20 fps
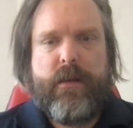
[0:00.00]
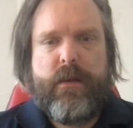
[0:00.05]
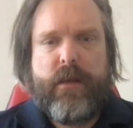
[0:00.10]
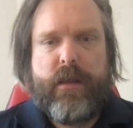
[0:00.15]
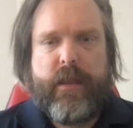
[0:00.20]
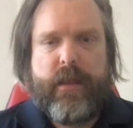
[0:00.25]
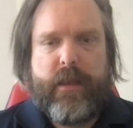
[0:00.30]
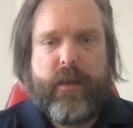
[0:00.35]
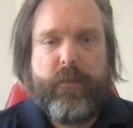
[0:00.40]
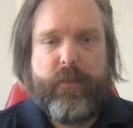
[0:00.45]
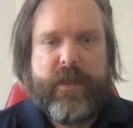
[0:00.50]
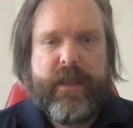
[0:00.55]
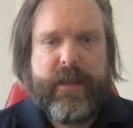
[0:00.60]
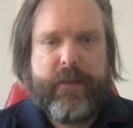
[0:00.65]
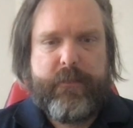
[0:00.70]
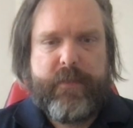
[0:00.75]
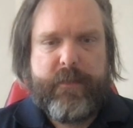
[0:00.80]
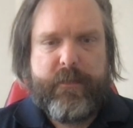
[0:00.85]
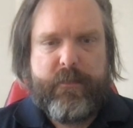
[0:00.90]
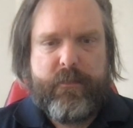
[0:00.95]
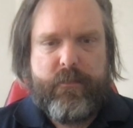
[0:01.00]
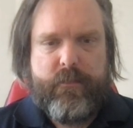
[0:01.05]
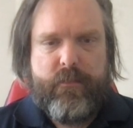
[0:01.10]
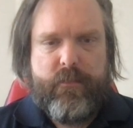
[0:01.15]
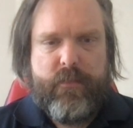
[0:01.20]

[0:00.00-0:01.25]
He can be,